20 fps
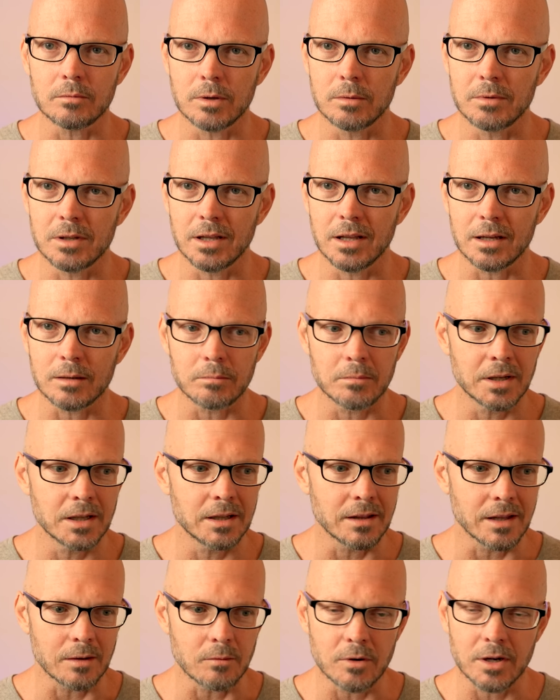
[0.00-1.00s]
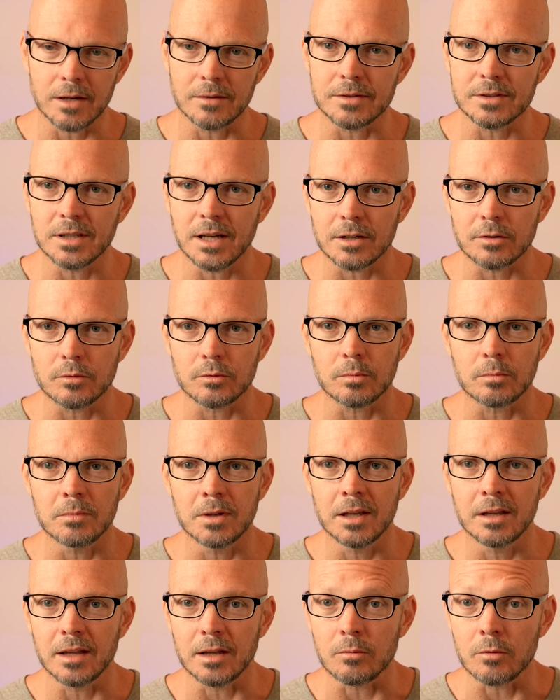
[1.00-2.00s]
women like men they want to have sex with
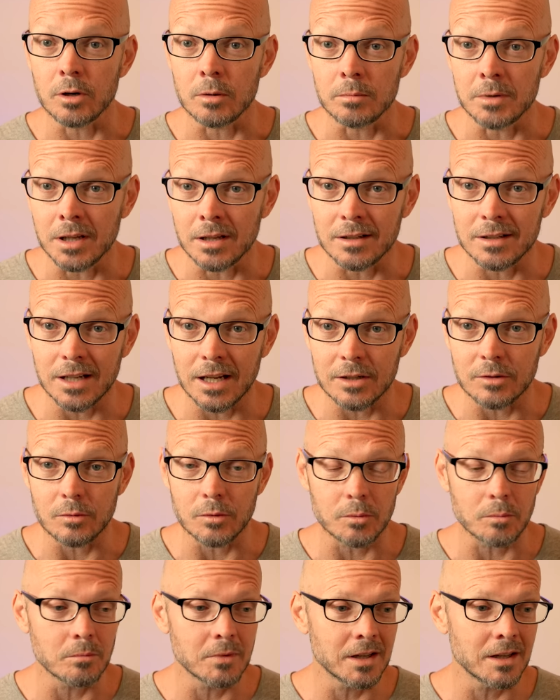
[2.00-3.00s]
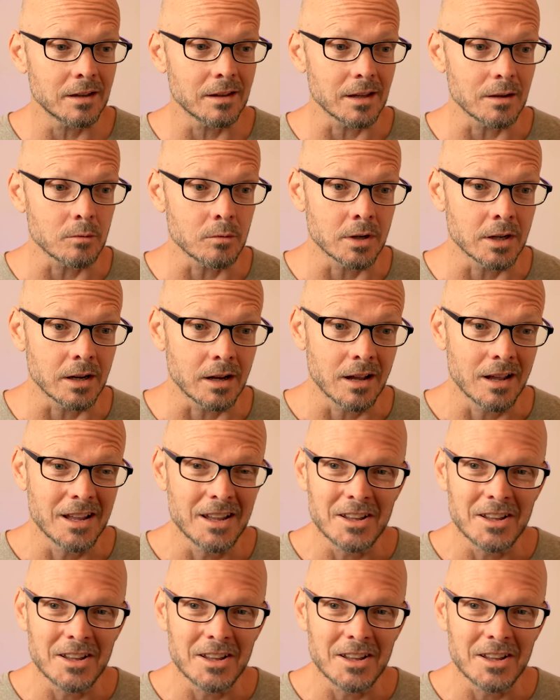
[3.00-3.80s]
men they want to be on dates with men they want to